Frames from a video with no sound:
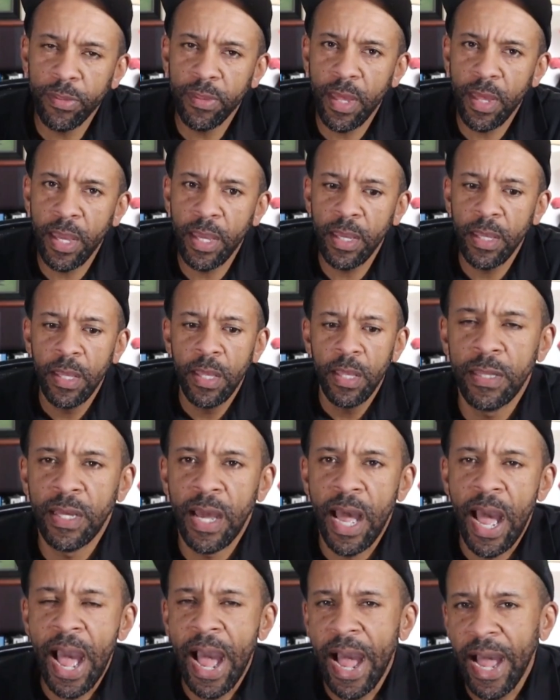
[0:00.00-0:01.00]
say
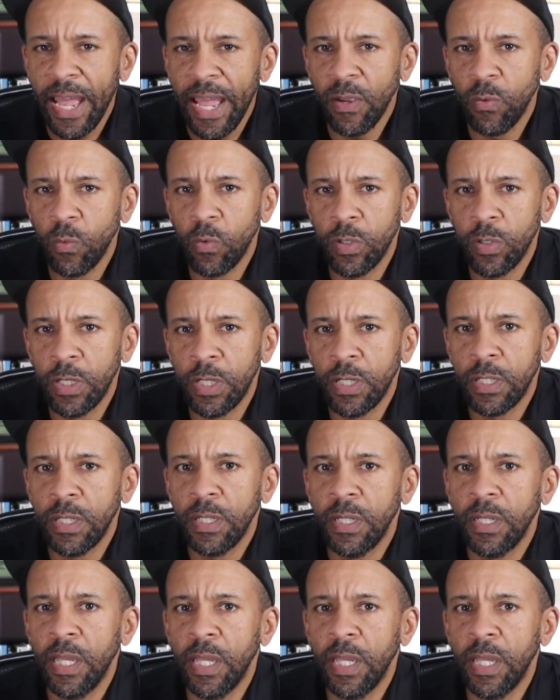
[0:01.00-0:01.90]
the high wood